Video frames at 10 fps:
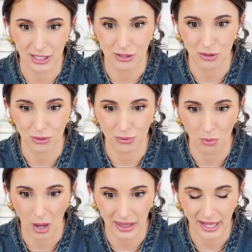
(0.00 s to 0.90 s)
do
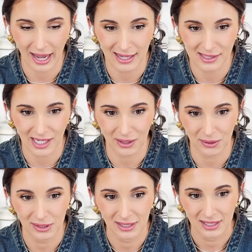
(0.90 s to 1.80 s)
want that.
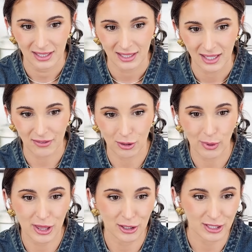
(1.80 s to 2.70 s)
So if you're
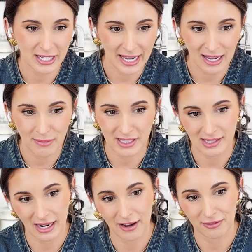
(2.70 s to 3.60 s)
with your team and
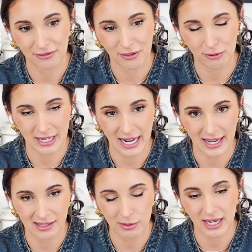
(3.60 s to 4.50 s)
stuff, 3
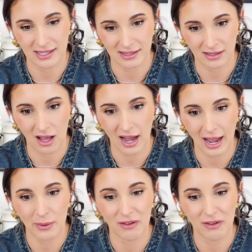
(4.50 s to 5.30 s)
days is a lot.